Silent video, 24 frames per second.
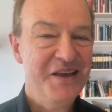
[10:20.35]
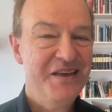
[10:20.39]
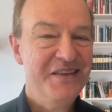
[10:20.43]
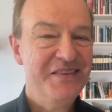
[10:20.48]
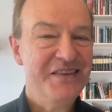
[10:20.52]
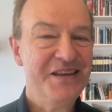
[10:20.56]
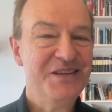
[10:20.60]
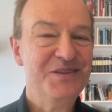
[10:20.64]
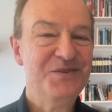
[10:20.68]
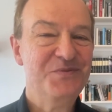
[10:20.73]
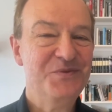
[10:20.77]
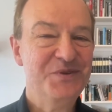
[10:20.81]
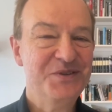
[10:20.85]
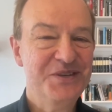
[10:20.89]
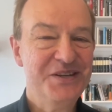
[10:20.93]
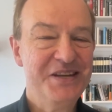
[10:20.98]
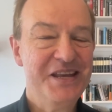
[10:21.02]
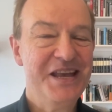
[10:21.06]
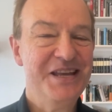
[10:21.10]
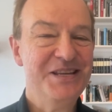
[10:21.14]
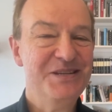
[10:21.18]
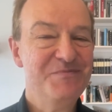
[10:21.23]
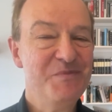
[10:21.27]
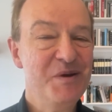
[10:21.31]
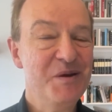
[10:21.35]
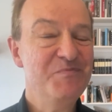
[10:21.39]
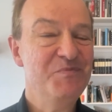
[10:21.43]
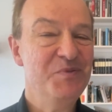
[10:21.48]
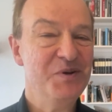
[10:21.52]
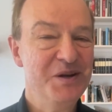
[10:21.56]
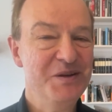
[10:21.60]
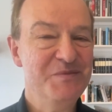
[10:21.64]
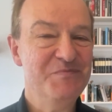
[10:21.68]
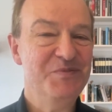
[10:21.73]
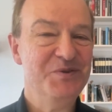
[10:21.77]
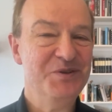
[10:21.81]
Thanks once again to my
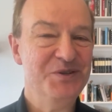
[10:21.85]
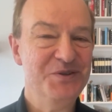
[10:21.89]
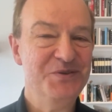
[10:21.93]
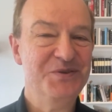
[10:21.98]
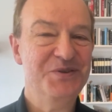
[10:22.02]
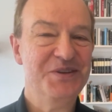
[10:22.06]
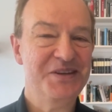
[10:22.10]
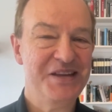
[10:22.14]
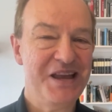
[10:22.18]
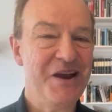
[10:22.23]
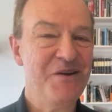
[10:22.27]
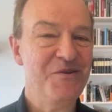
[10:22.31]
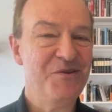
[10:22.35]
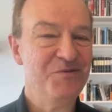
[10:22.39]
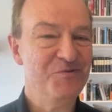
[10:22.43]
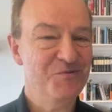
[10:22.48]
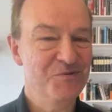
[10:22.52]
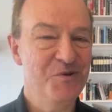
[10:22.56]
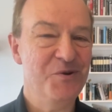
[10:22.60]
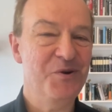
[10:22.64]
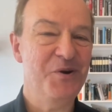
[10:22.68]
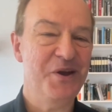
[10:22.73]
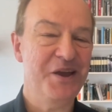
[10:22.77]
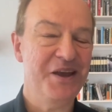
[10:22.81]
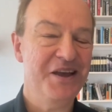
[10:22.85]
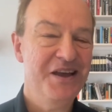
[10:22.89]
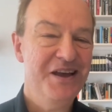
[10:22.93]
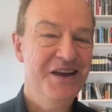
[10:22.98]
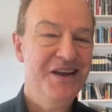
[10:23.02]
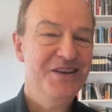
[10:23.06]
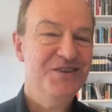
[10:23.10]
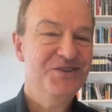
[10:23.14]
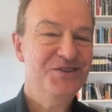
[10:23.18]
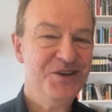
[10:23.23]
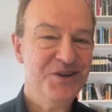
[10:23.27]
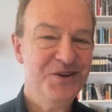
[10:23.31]
brilliant producer, Gareth Roy.
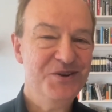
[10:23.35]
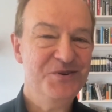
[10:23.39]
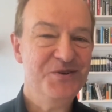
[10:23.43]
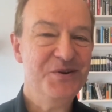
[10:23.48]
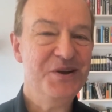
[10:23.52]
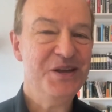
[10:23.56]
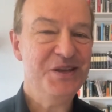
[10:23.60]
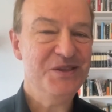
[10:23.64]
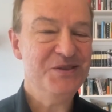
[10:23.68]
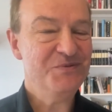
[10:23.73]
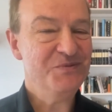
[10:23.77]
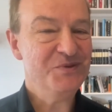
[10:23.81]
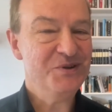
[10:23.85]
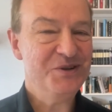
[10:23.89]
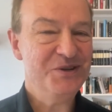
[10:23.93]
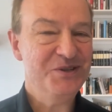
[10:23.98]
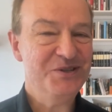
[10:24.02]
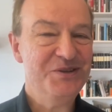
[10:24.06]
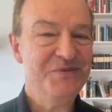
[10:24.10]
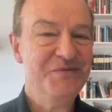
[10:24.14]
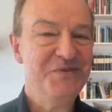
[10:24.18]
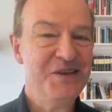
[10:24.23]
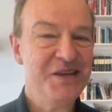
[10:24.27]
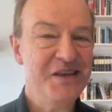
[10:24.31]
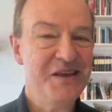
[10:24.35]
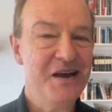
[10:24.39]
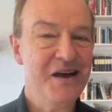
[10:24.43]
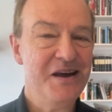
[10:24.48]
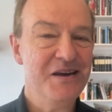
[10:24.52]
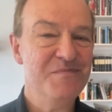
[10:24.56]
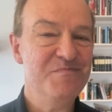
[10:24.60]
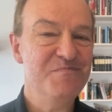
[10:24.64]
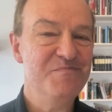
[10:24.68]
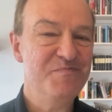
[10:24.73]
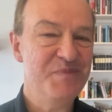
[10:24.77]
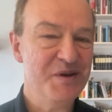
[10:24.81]
So, in the words of the
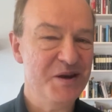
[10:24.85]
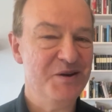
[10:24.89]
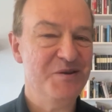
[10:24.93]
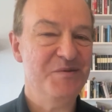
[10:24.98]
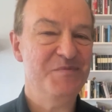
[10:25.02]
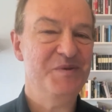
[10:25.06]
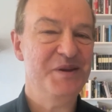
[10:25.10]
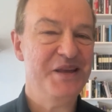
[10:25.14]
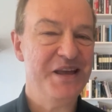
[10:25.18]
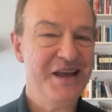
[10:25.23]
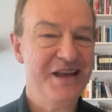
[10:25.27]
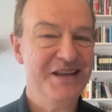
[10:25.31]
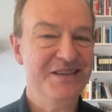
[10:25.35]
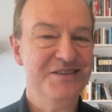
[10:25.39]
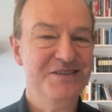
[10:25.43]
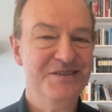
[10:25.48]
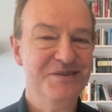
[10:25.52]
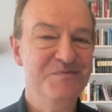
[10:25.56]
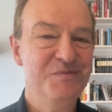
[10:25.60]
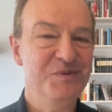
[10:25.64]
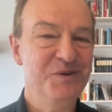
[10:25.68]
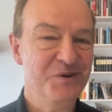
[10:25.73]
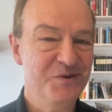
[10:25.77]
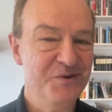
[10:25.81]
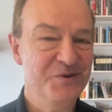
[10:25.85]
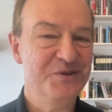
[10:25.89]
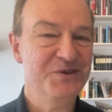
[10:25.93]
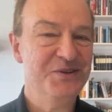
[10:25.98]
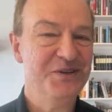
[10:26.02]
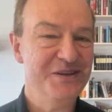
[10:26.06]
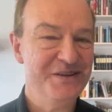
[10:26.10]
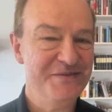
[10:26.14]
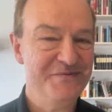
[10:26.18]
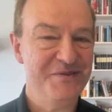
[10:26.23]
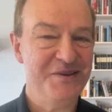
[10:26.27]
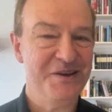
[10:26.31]
unbearably handsome Laurence
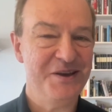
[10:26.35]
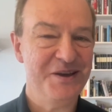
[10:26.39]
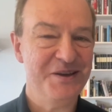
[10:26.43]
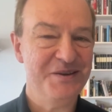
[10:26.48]
Olivier,